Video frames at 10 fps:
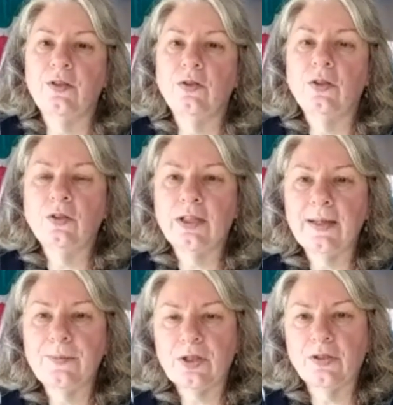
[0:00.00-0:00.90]
look up
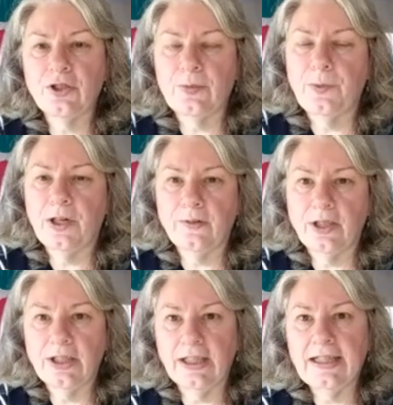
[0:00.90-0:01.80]
Cheryl Slobata
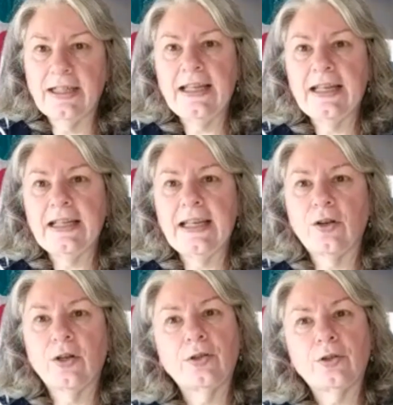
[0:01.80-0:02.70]
online and get
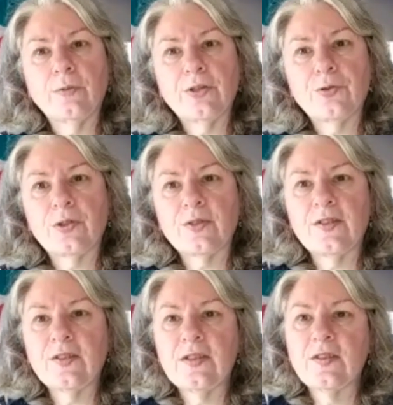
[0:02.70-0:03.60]
on her resource
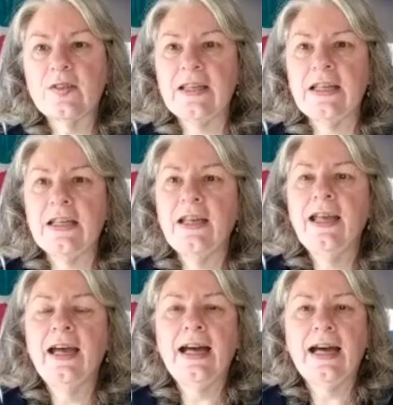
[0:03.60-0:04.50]
list and see
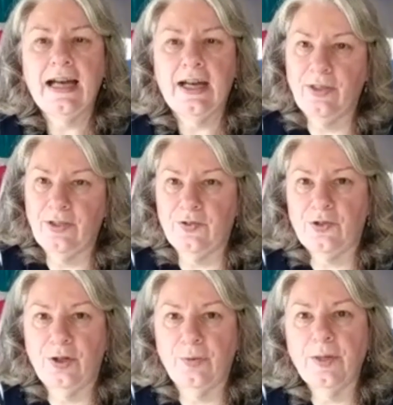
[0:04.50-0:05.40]
how things are
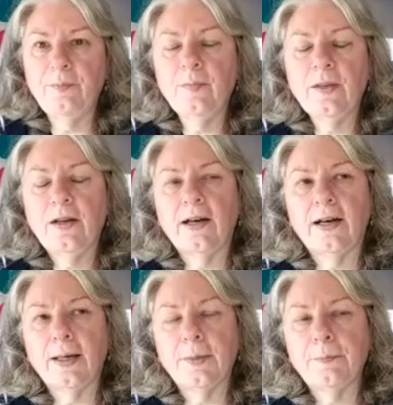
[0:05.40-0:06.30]
going.
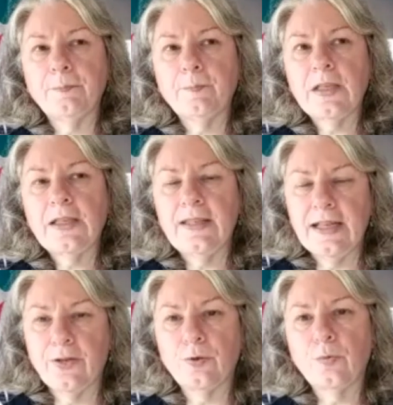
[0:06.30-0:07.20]
The
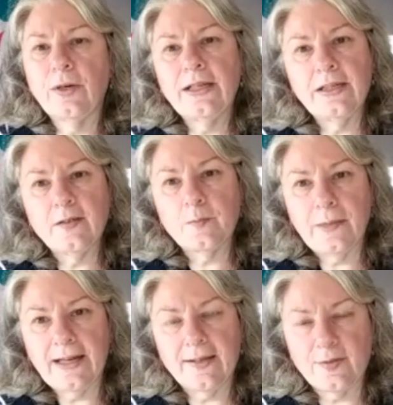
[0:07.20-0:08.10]
other one is
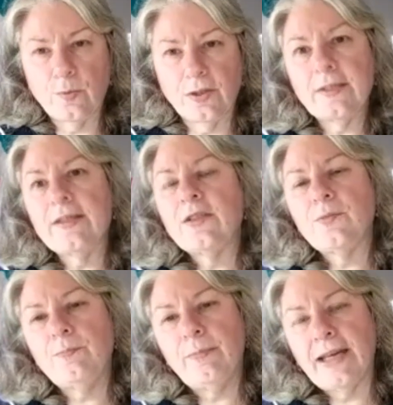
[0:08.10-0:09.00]
Badass Quilting.
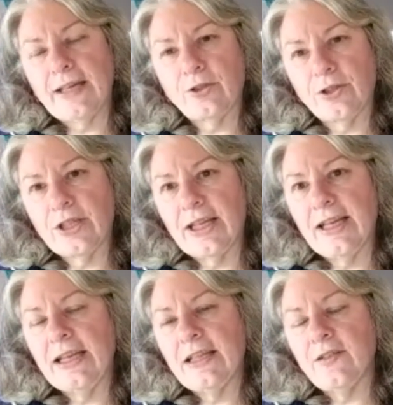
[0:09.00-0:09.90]
Maddie
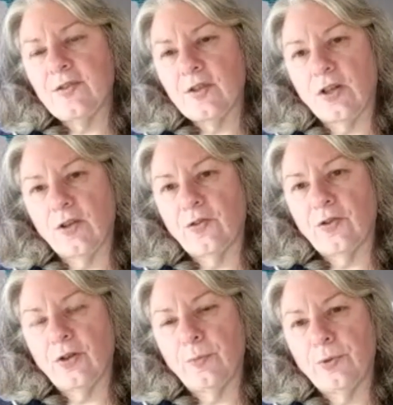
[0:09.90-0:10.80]
Curte is
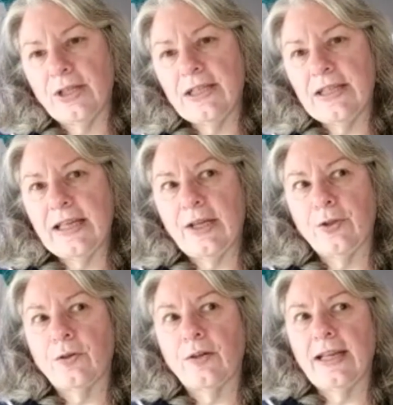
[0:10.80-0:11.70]
also putting
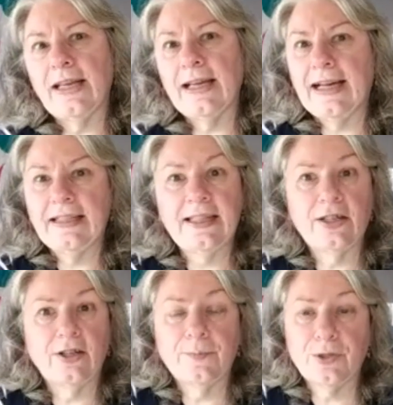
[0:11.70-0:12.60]
together a highlighted
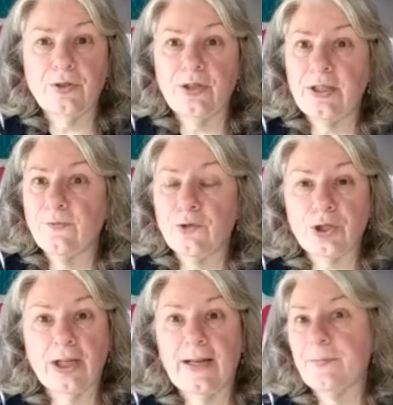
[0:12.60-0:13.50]
opportunity for
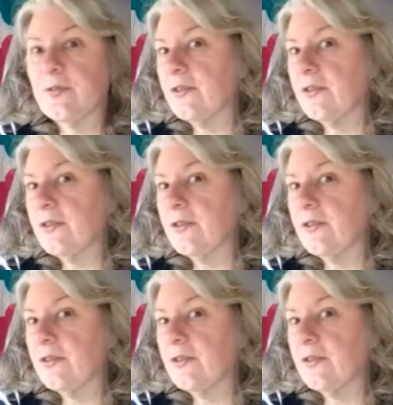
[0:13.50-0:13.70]
shops,